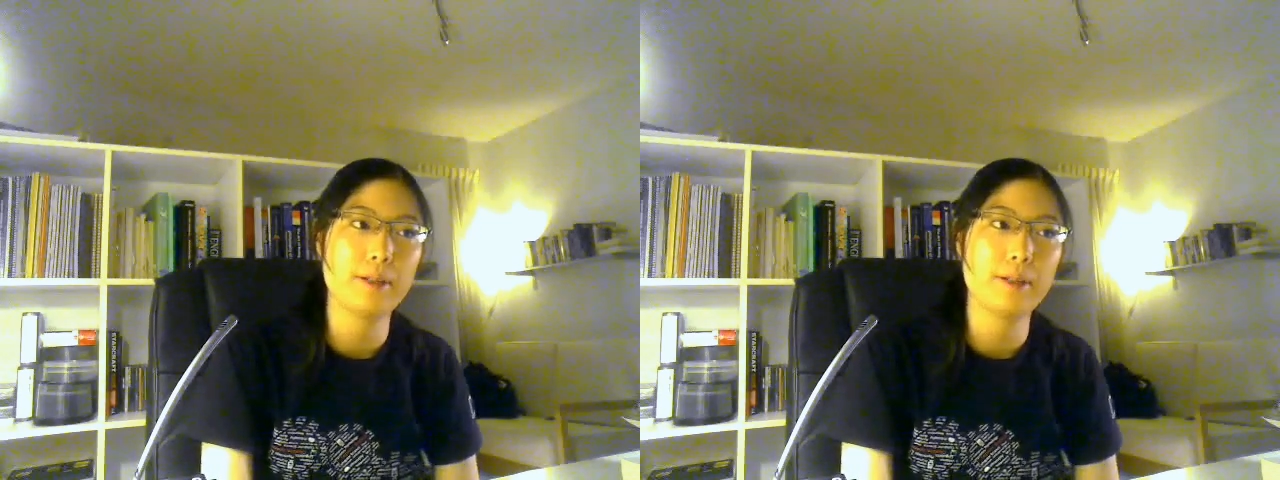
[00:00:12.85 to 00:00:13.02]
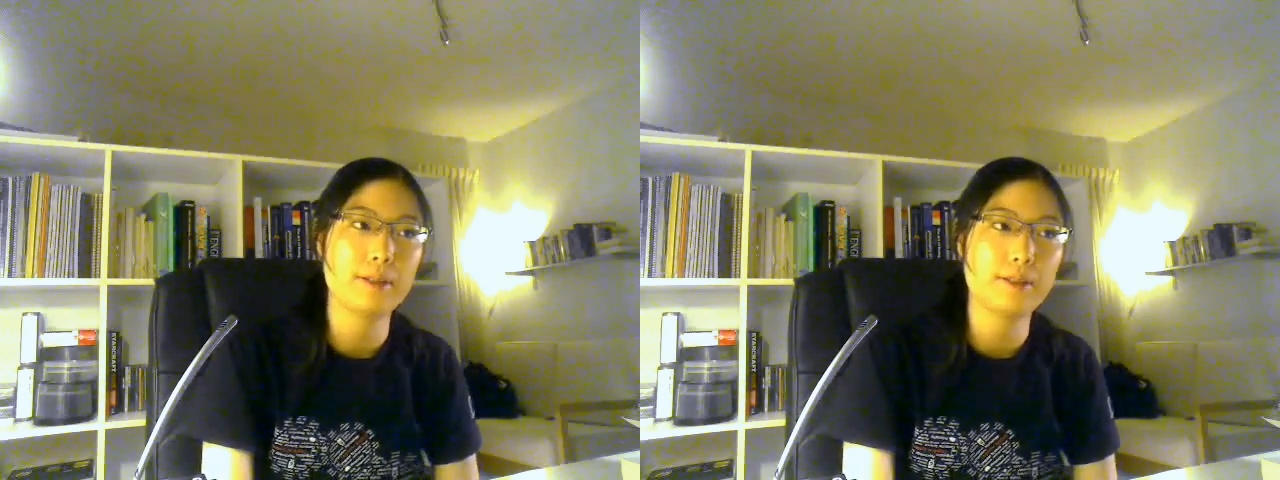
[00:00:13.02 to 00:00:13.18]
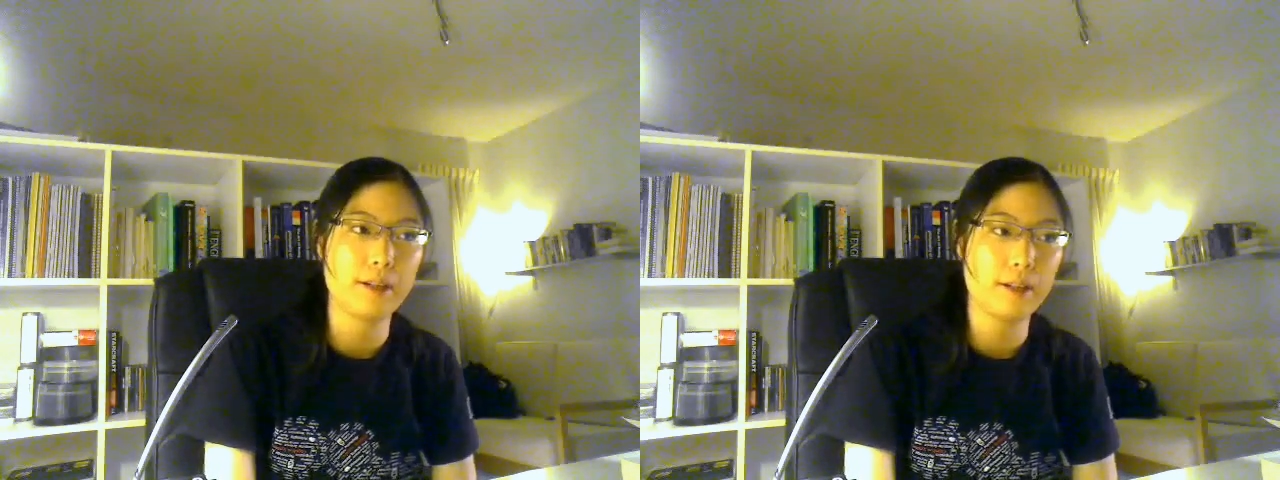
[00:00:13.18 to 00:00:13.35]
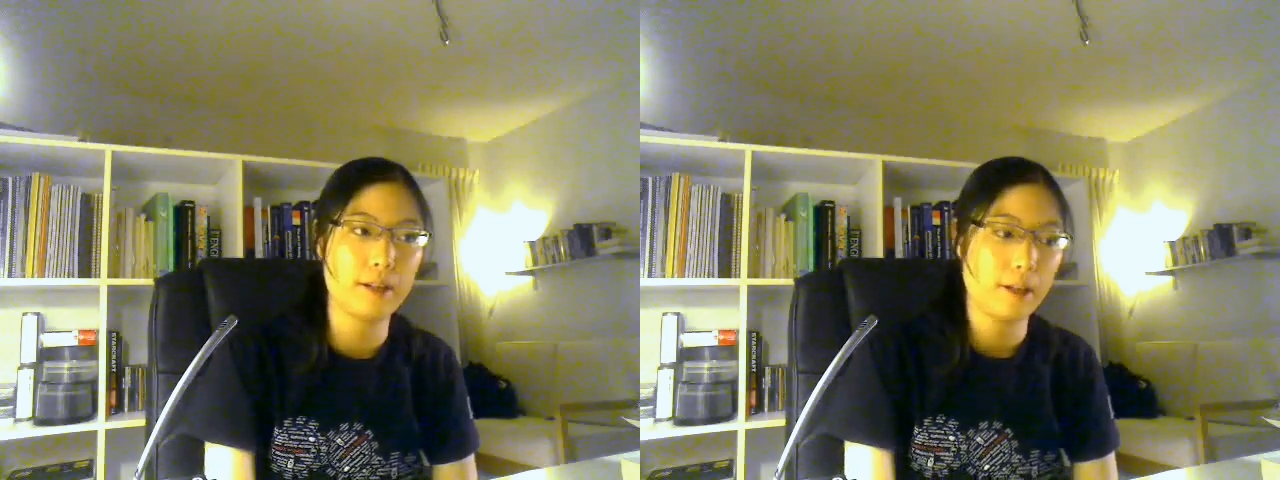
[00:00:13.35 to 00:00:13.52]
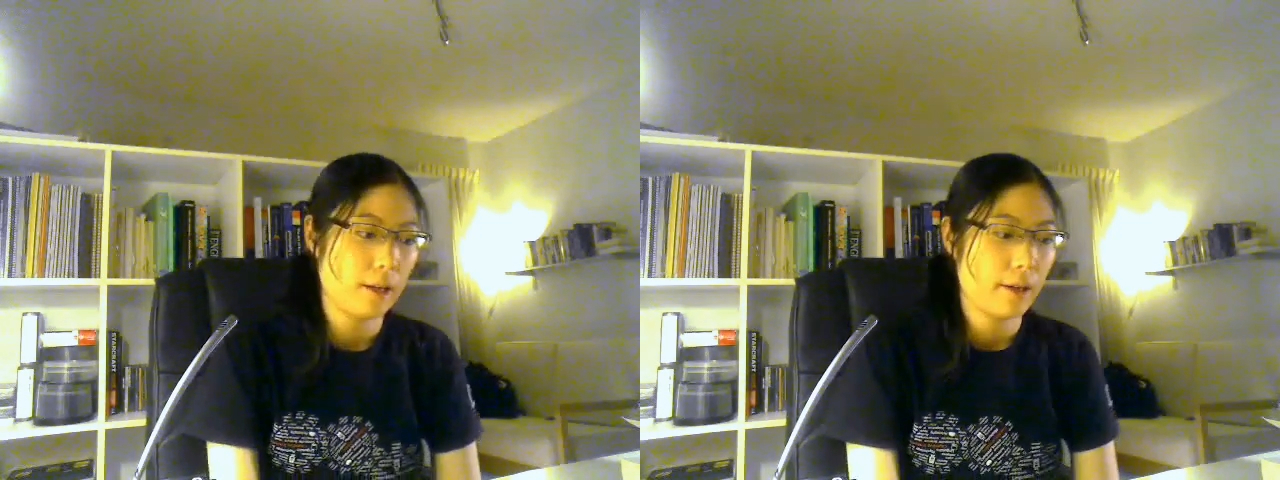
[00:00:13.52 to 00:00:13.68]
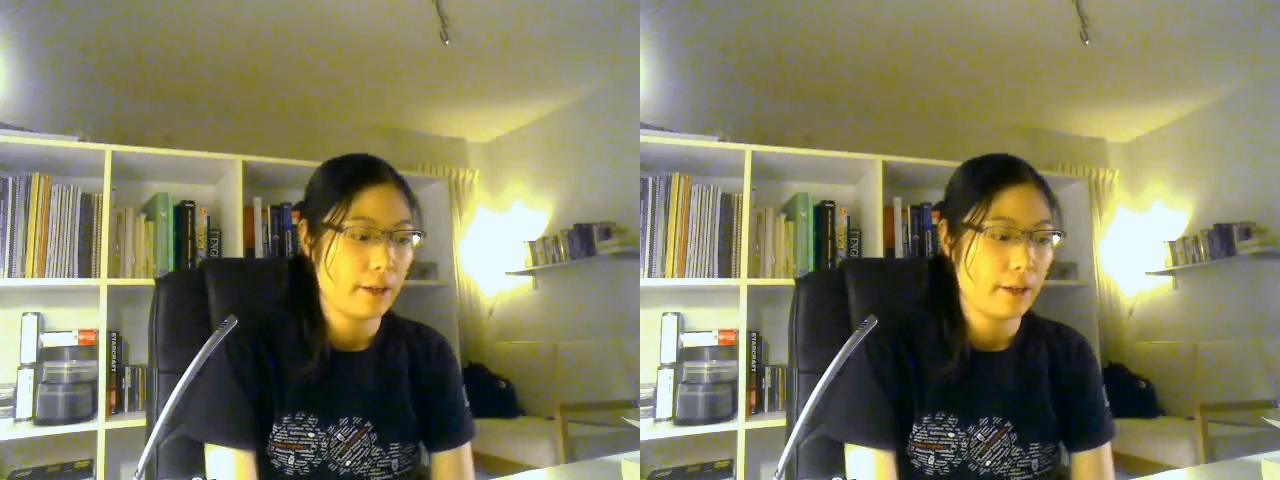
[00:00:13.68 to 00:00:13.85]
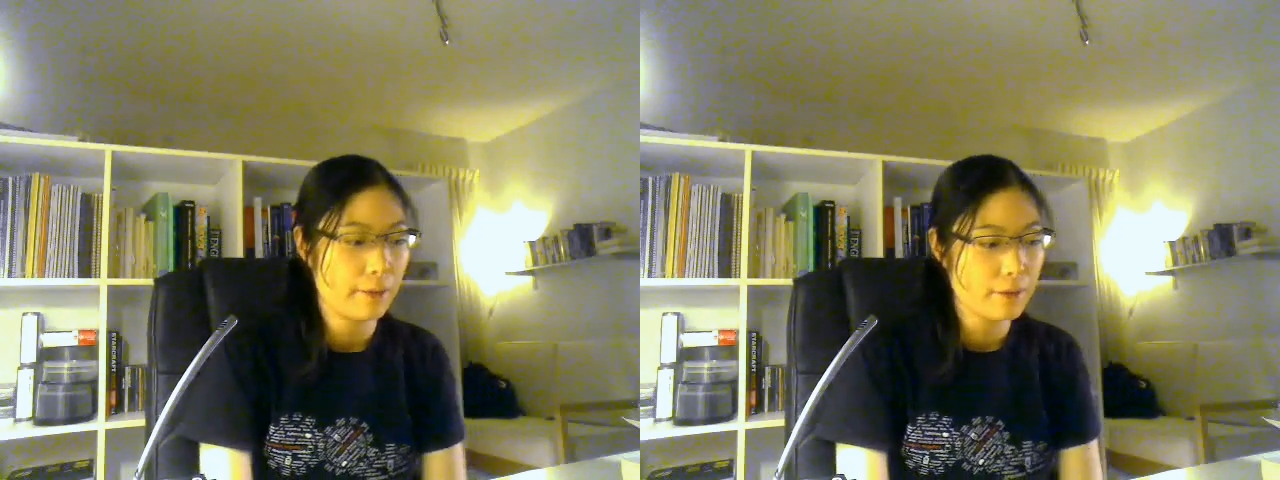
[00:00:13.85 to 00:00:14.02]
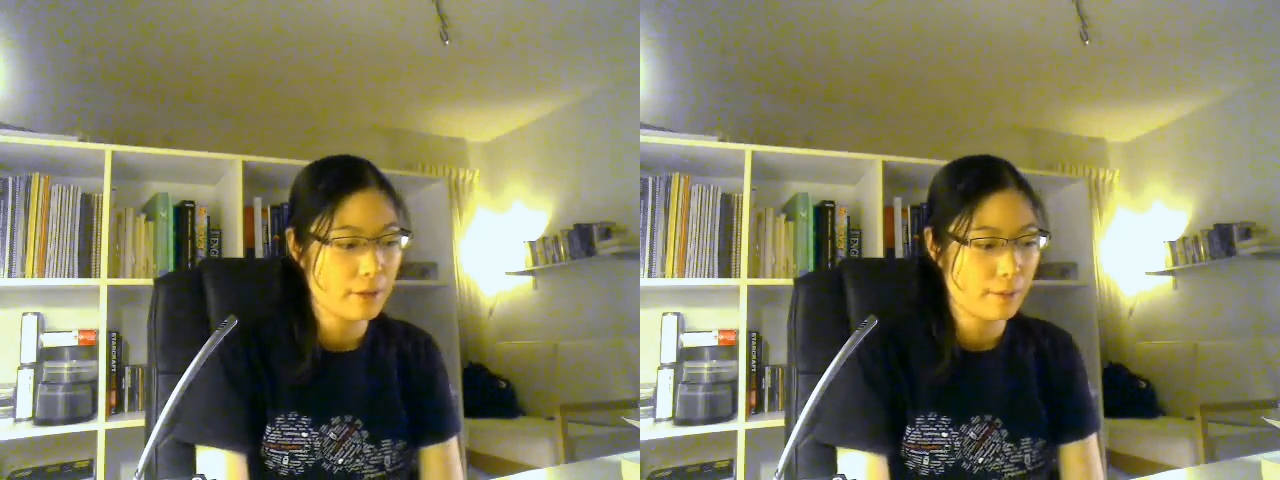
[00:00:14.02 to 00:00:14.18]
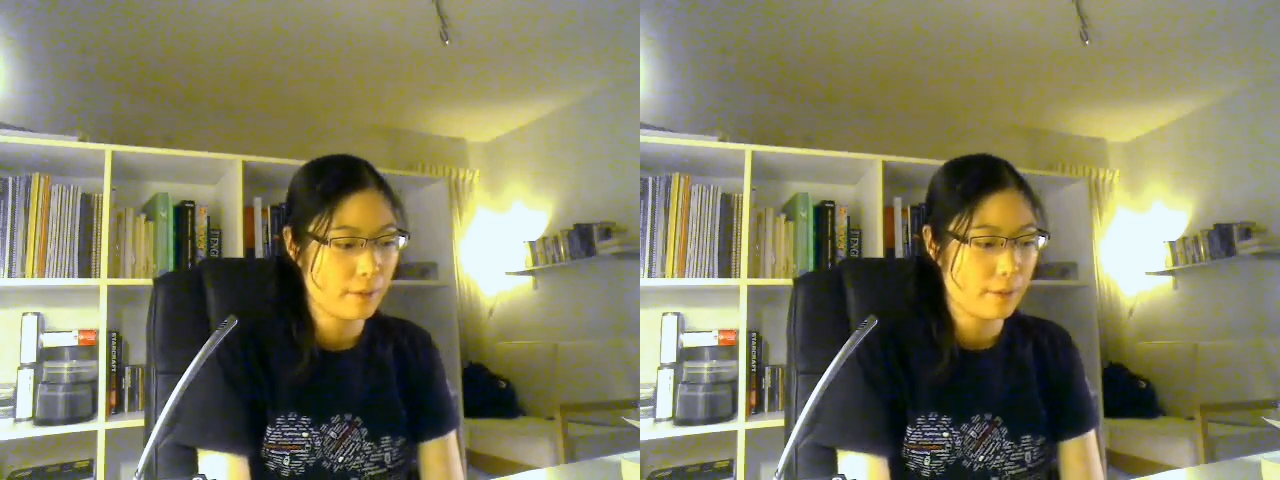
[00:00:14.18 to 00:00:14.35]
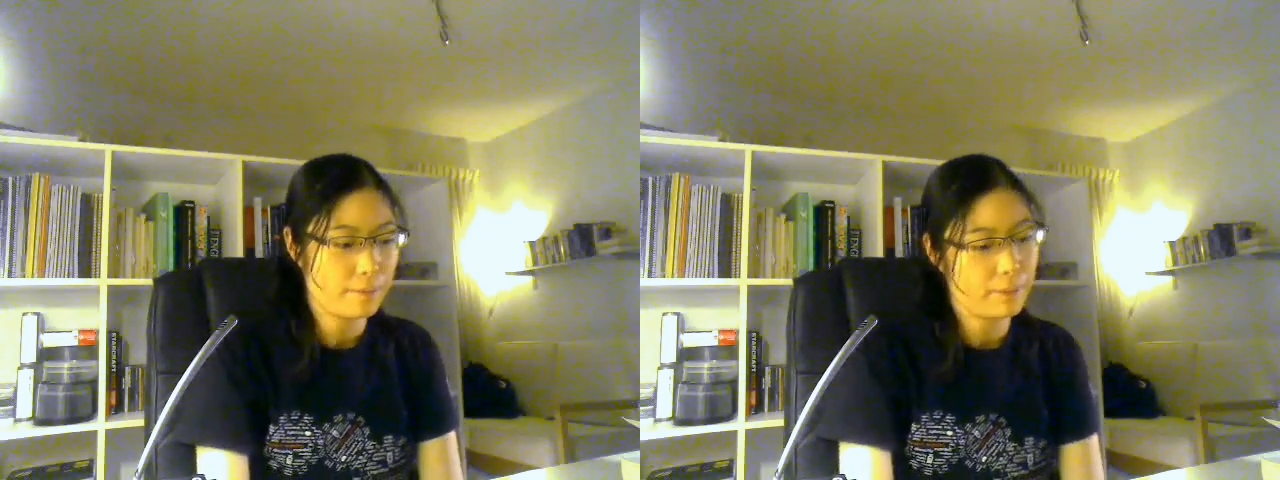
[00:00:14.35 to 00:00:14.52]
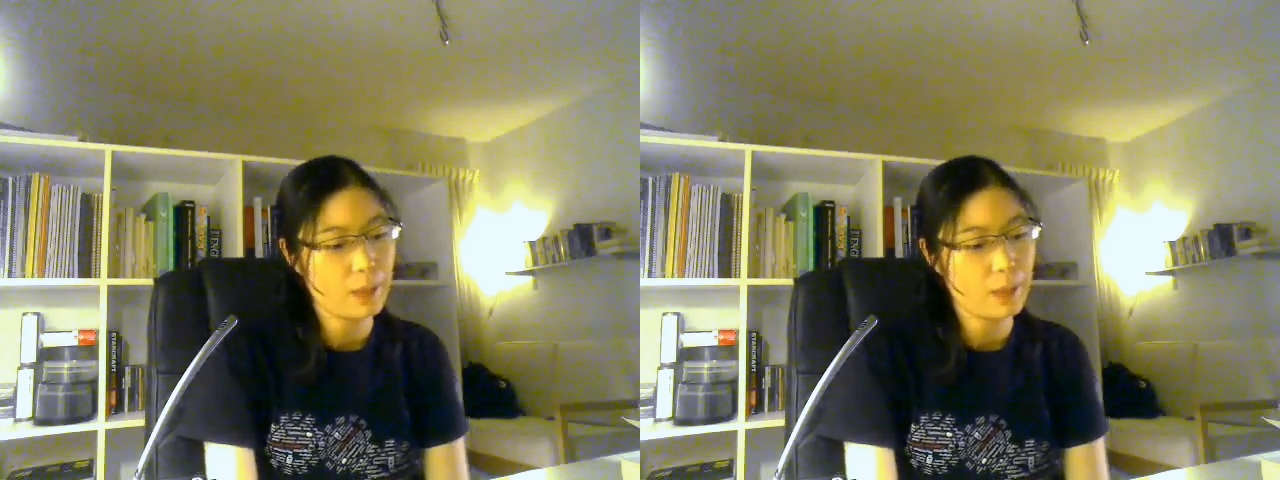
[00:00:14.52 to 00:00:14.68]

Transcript: but here are some of the